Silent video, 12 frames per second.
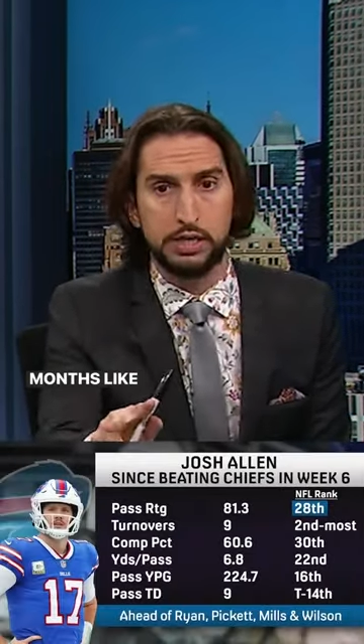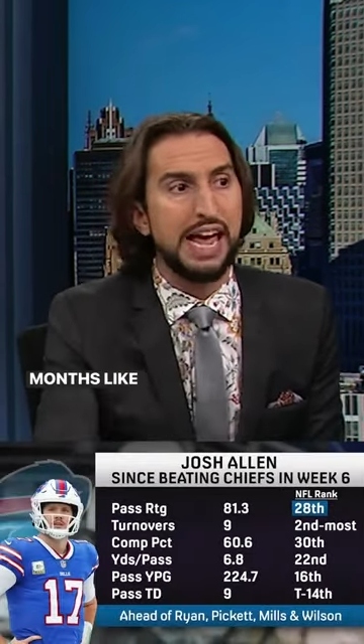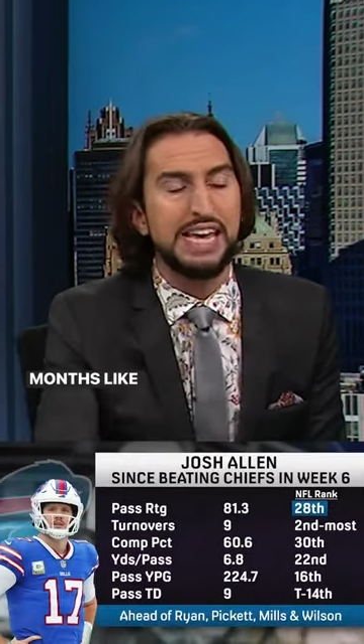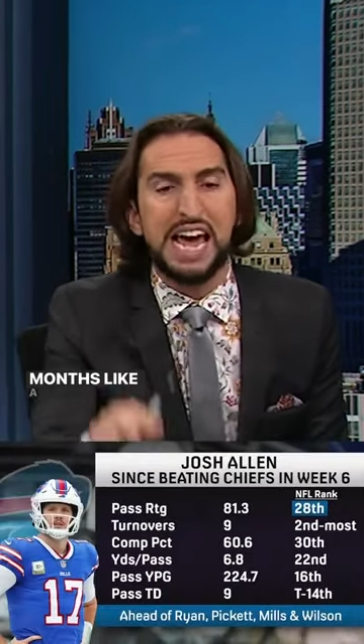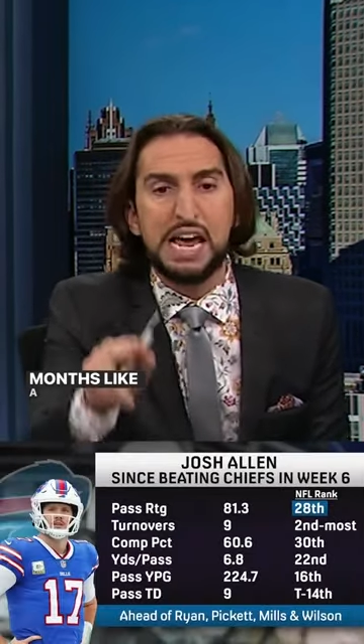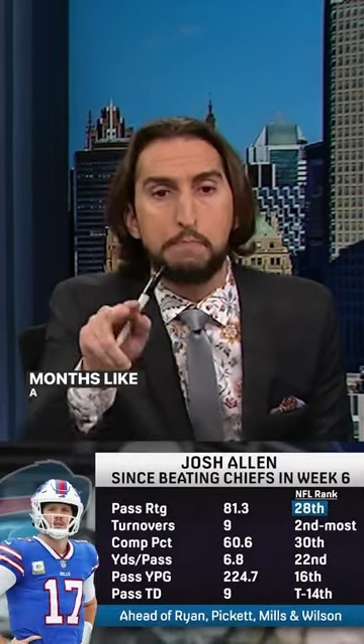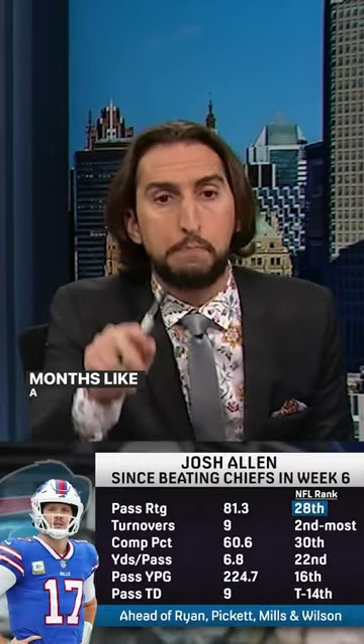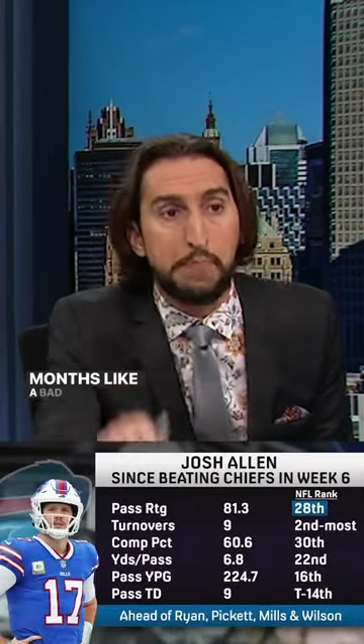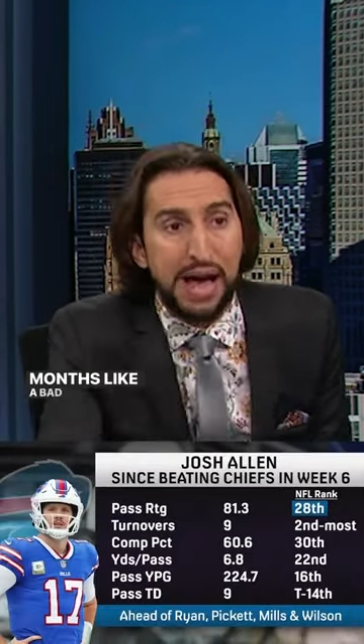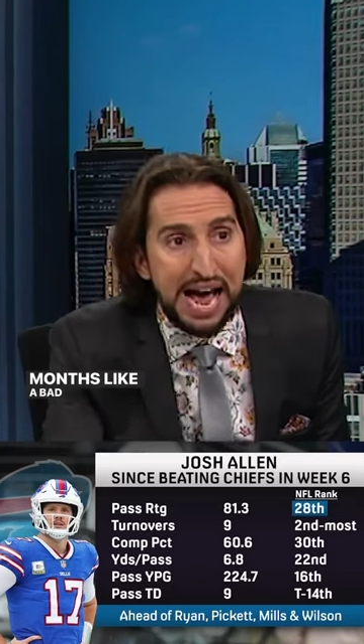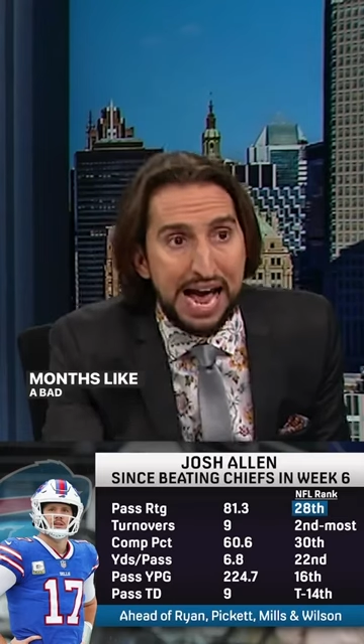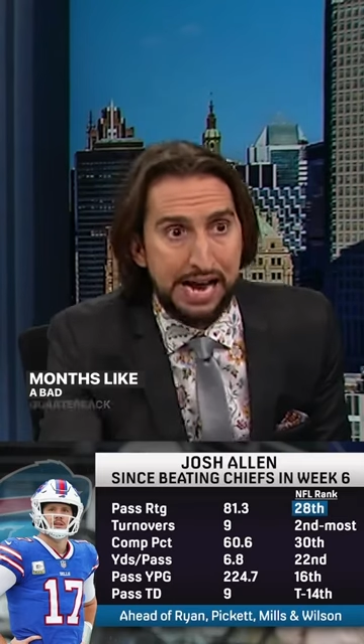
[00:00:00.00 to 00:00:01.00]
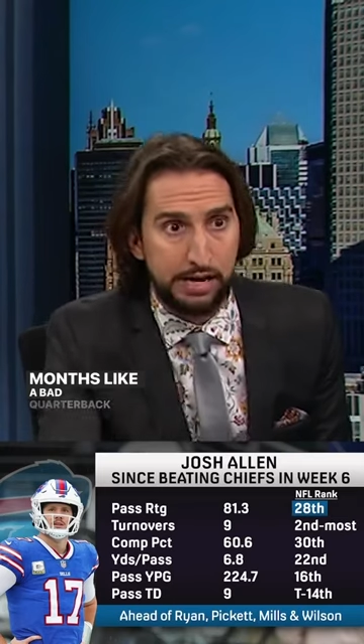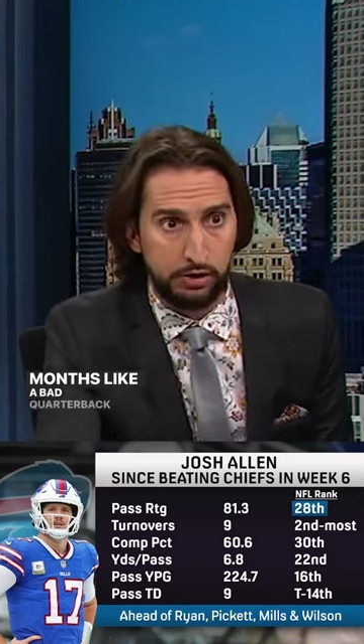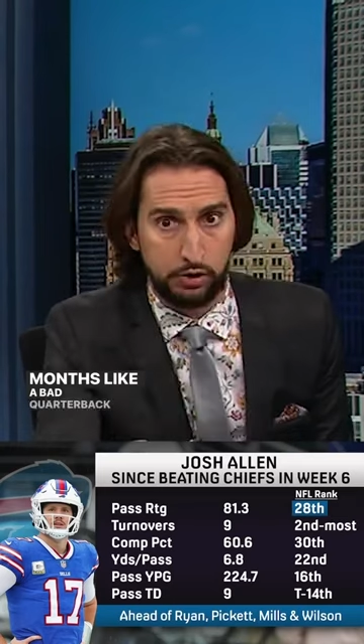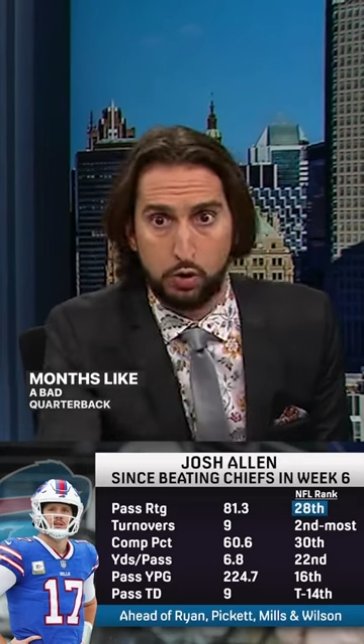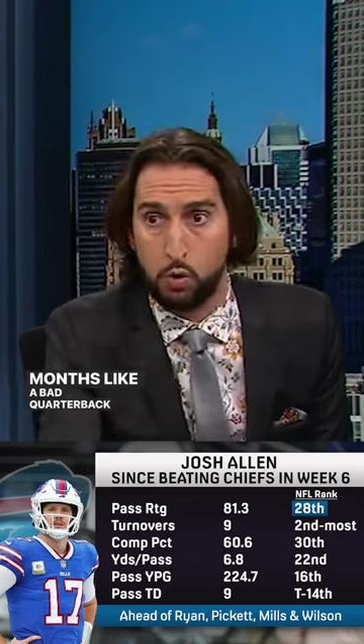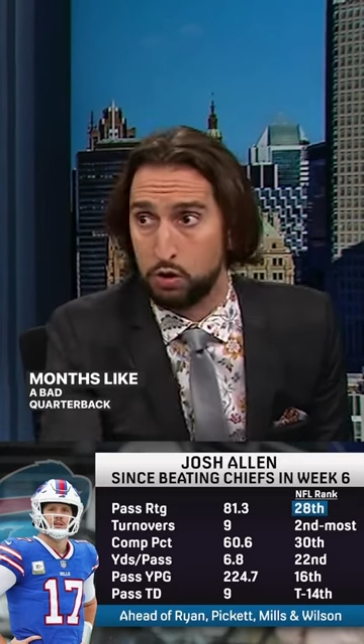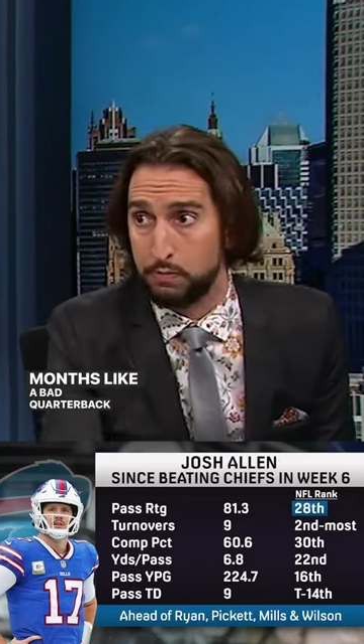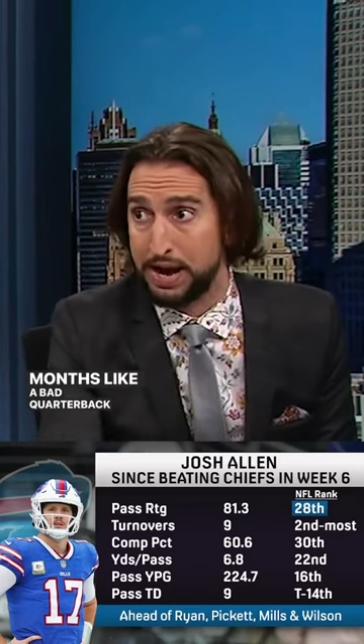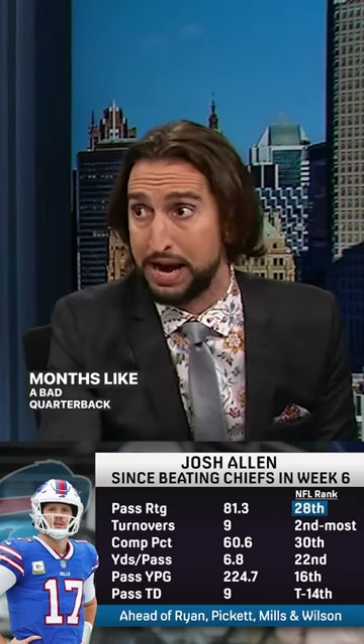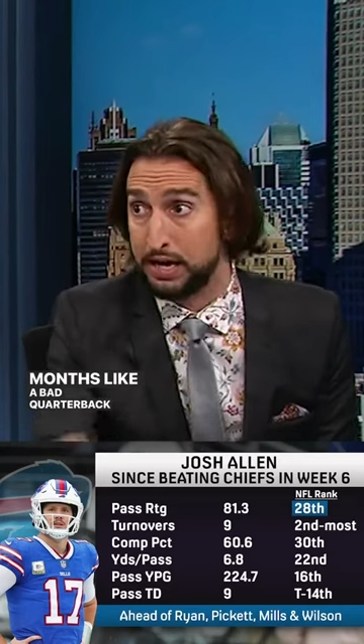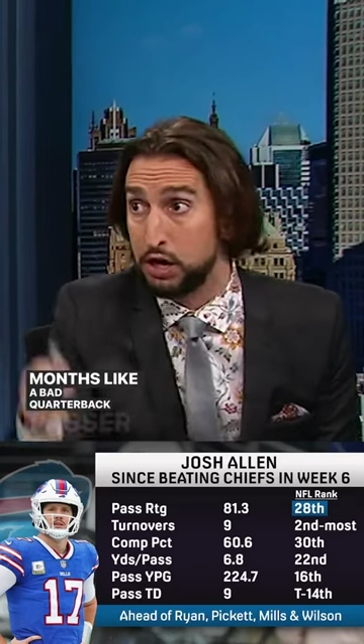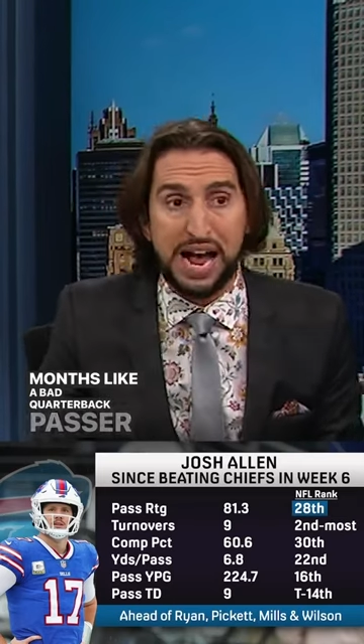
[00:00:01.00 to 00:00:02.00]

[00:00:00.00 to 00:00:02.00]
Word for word: like a bad quarterback.